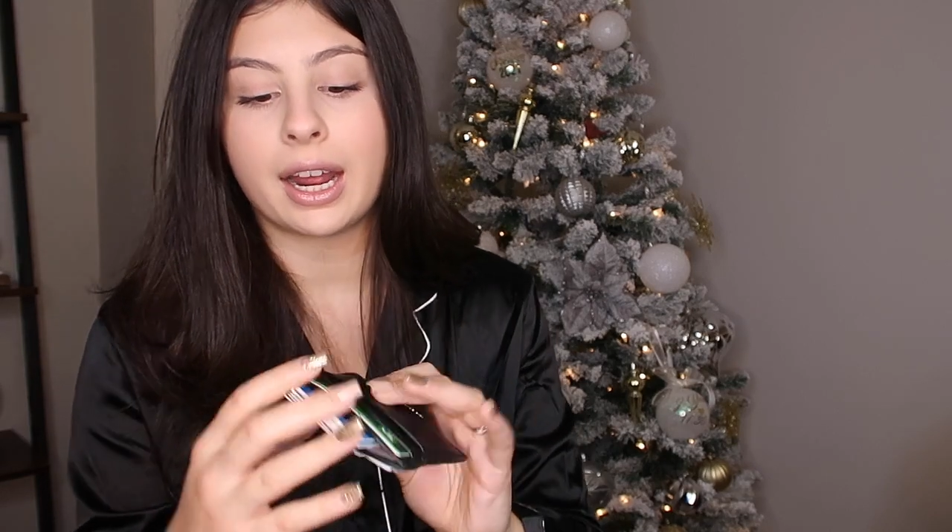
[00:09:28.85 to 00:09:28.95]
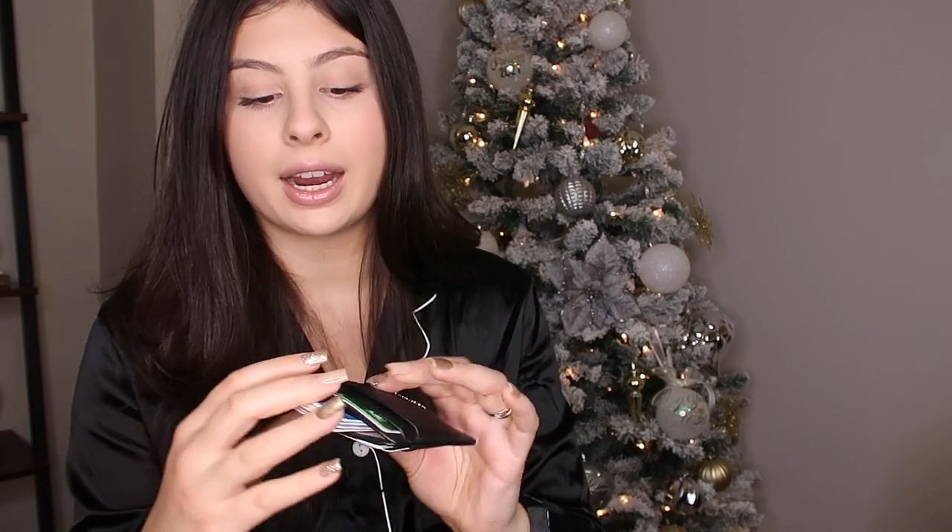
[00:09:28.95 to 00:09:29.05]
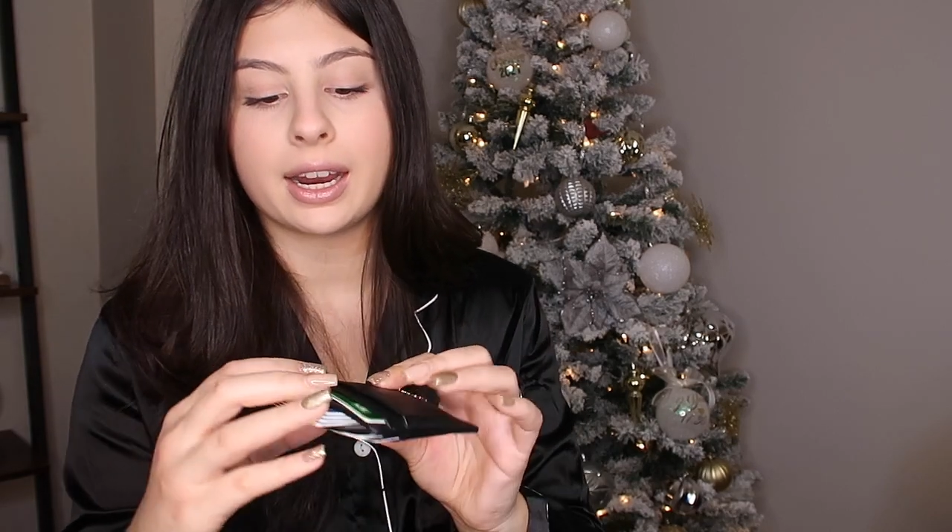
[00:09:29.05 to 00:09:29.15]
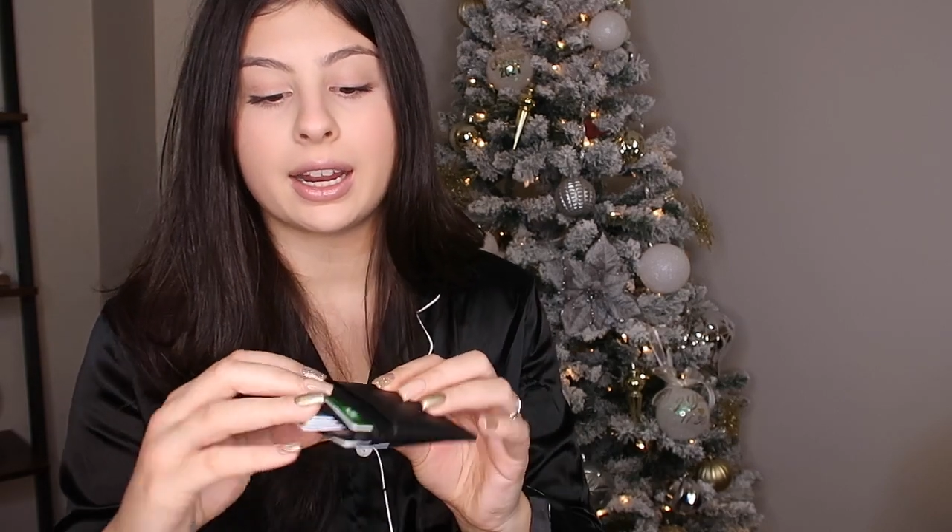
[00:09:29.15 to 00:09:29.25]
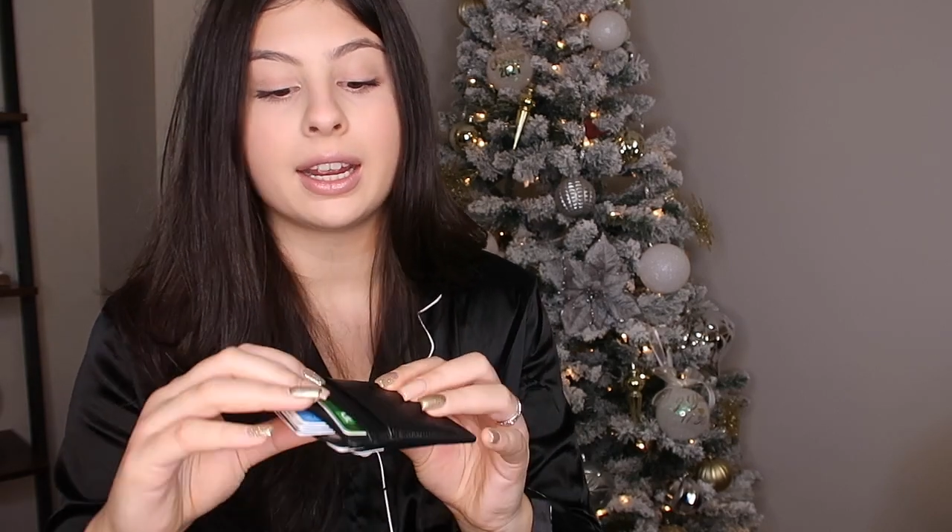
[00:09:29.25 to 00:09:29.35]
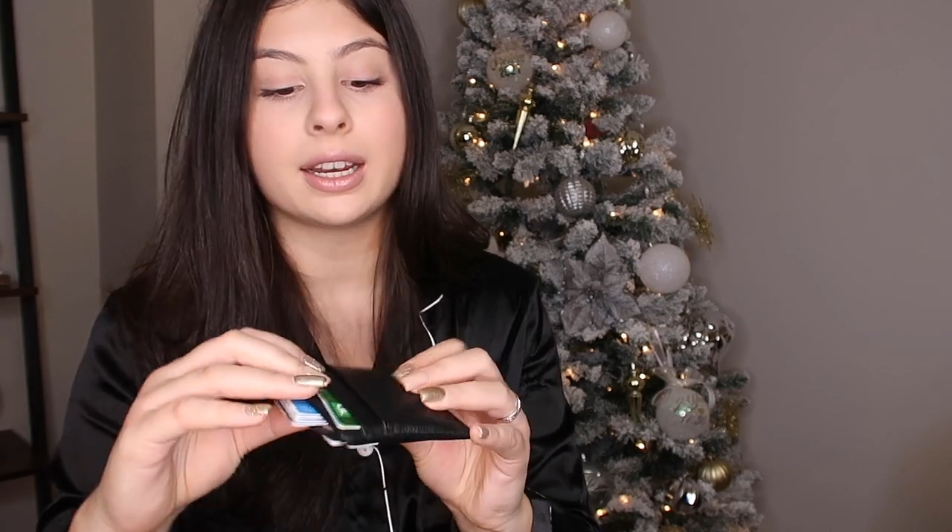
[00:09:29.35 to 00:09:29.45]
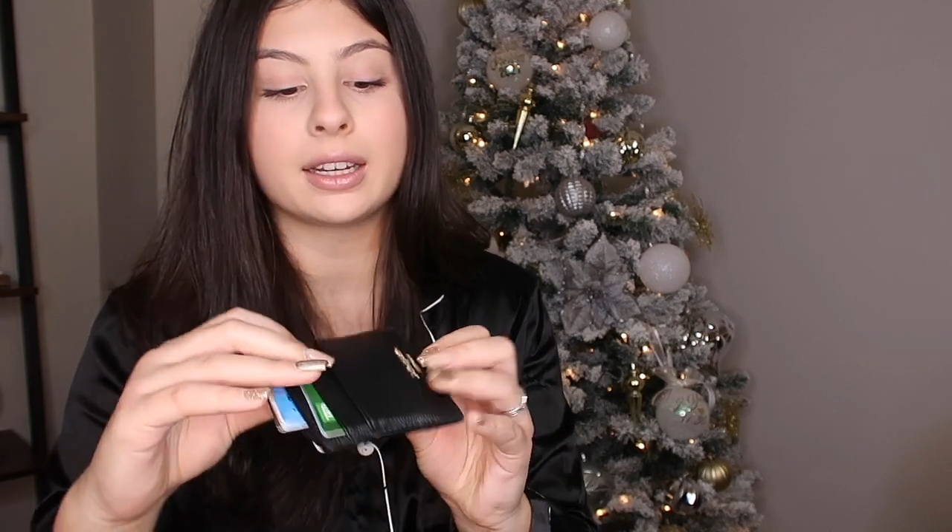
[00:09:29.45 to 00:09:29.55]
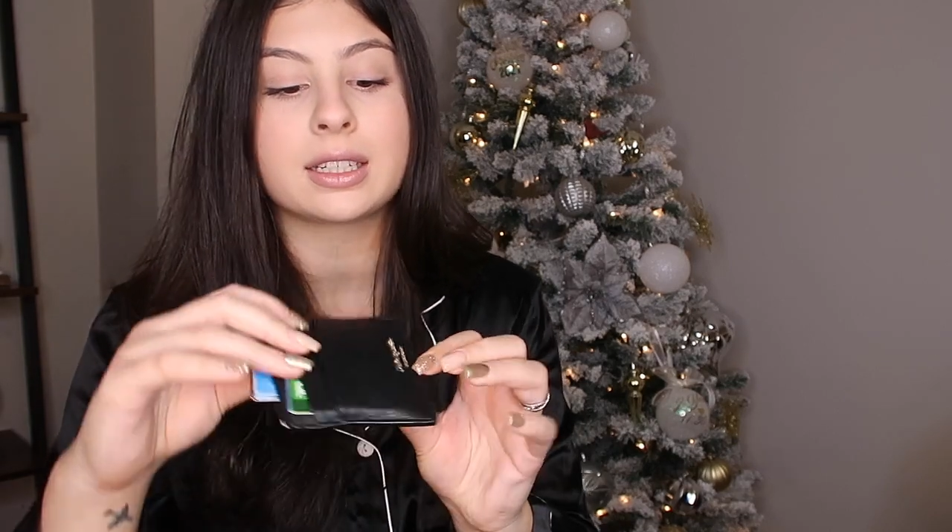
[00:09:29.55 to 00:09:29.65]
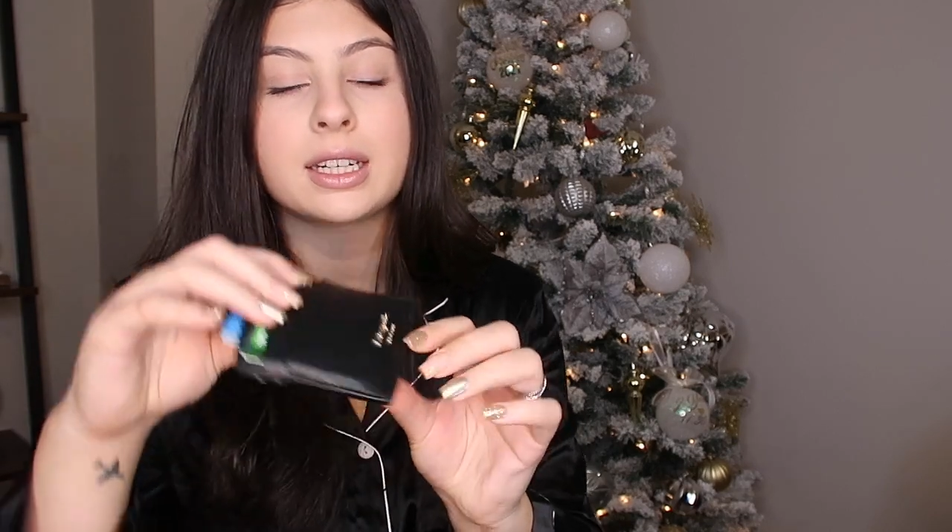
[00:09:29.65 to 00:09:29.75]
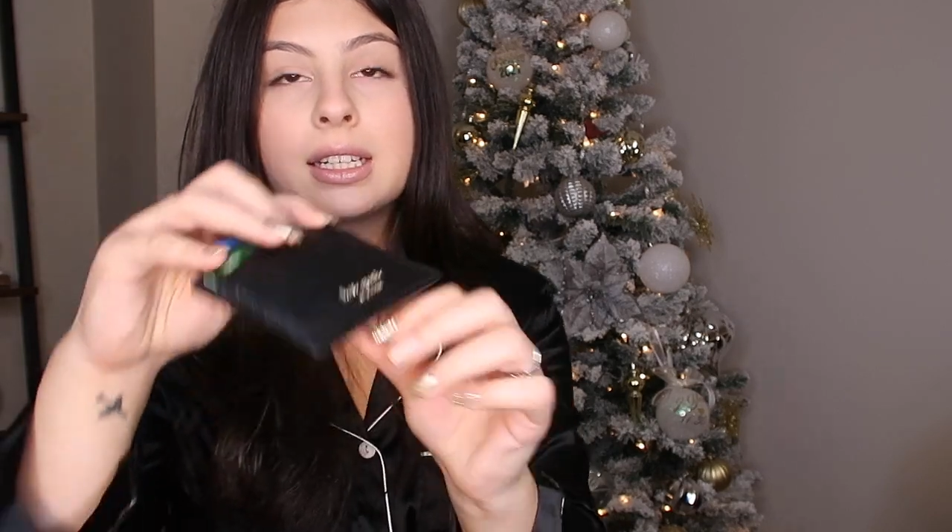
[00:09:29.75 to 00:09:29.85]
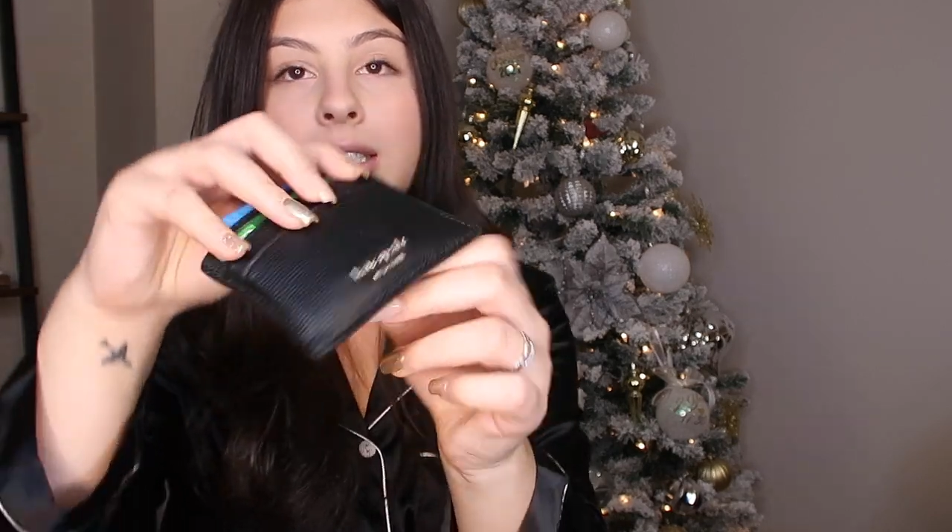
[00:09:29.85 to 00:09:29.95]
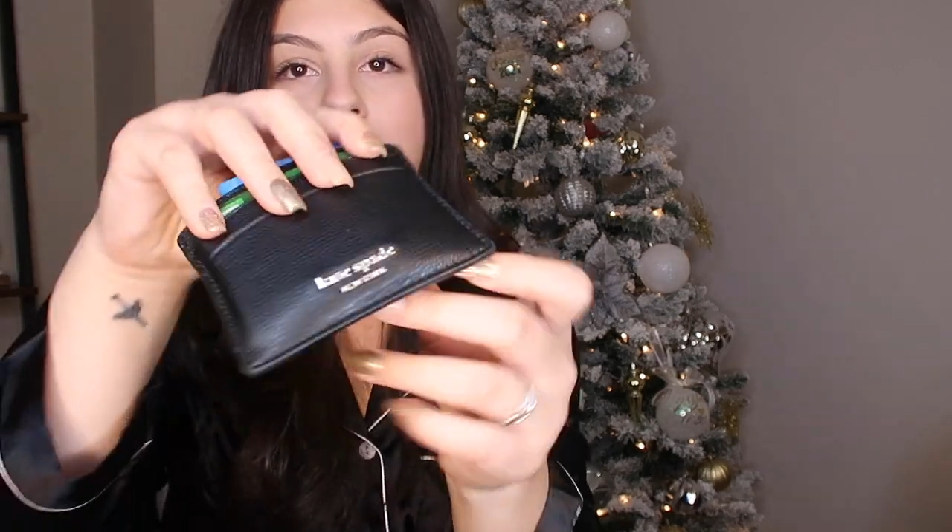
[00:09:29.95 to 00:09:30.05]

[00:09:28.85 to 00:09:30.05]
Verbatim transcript: and it is